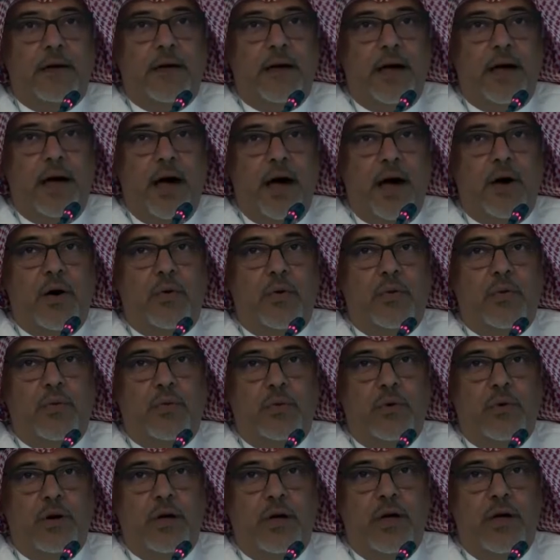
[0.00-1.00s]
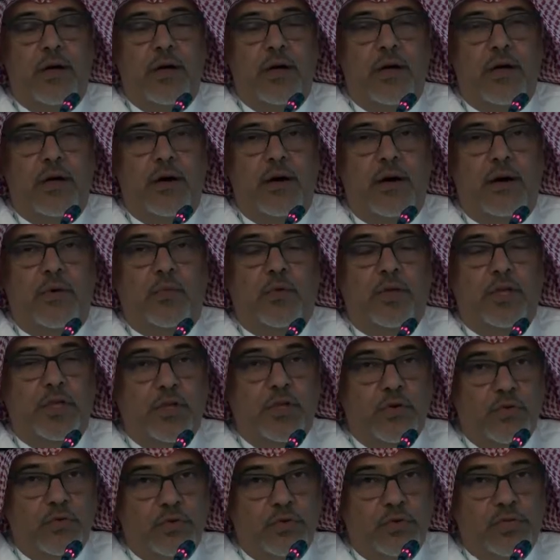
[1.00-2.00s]
how we
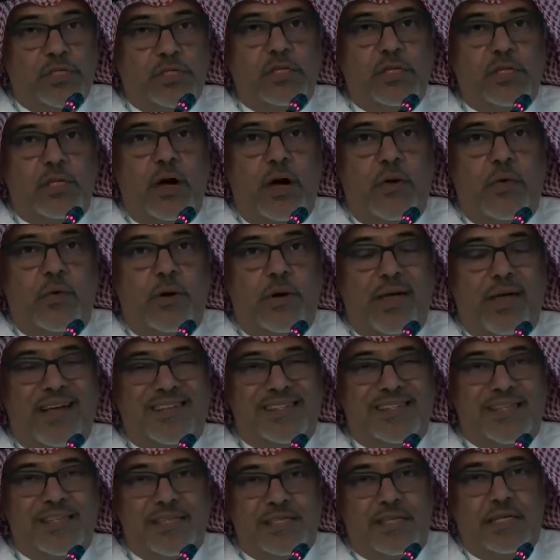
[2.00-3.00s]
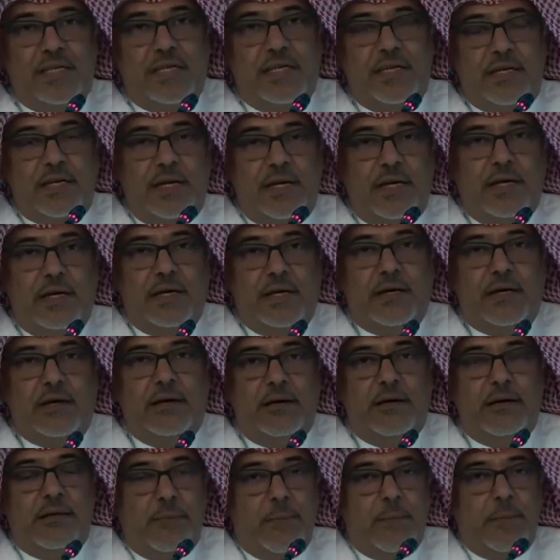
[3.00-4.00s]
used our existing
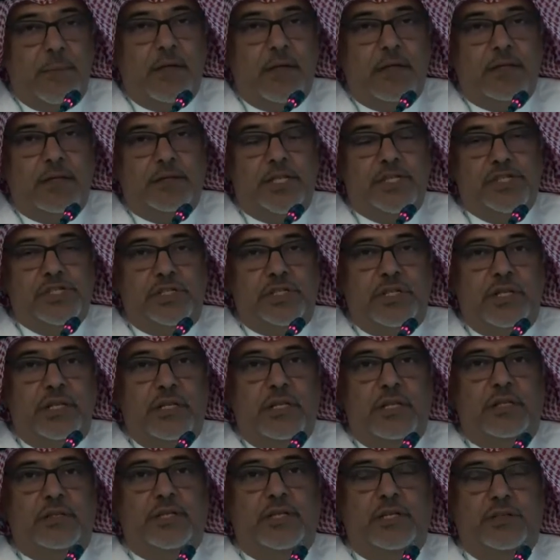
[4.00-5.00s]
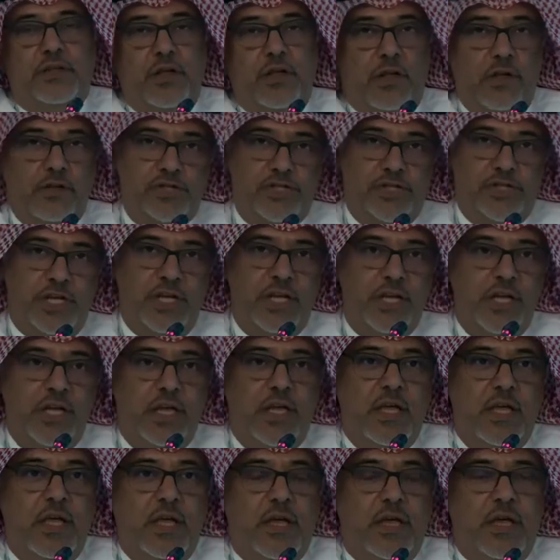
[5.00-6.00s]
digital technology,
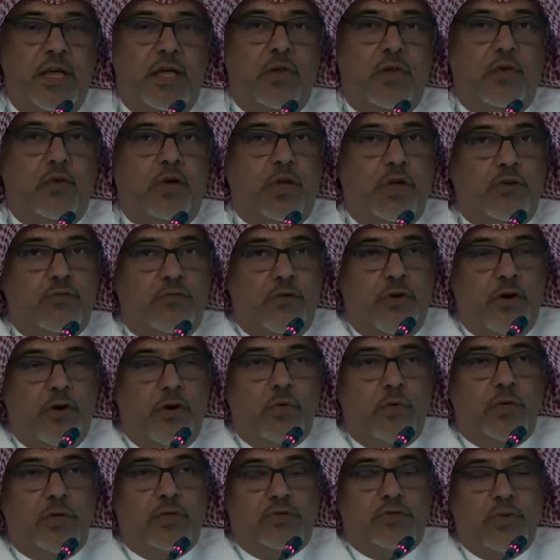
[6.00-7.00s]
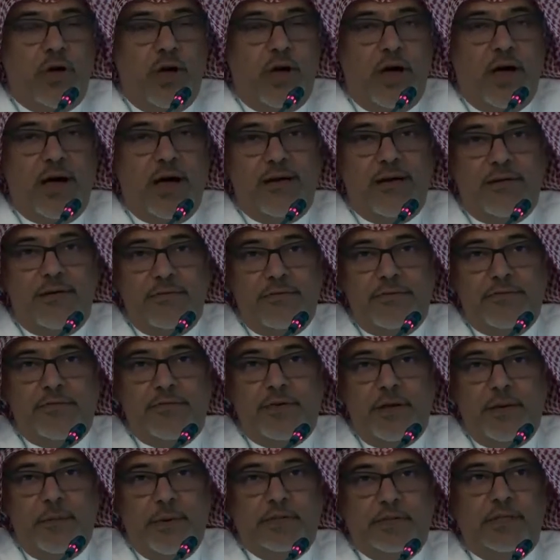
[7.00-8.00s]
looking forward to have
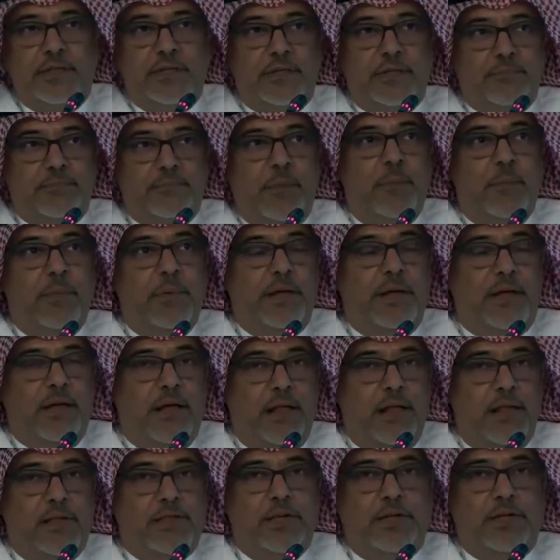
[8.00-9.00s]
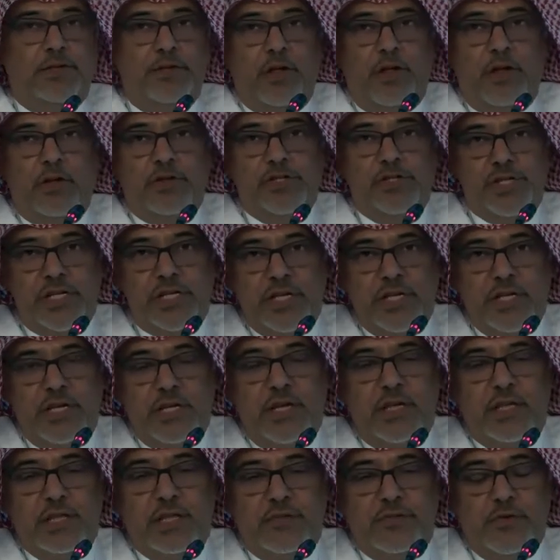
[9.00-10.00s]
better public health technology
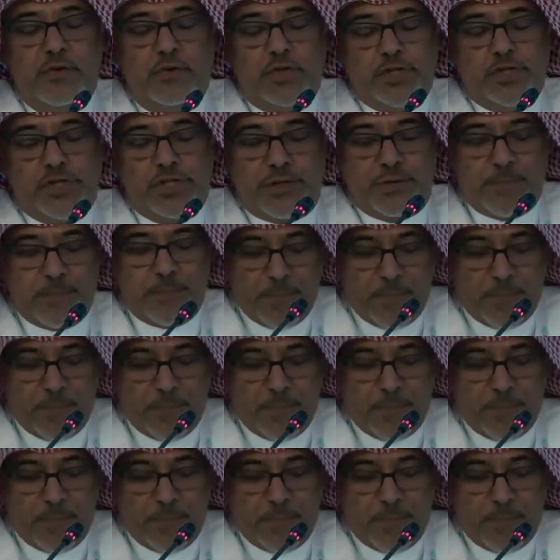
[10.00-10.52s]
in the future.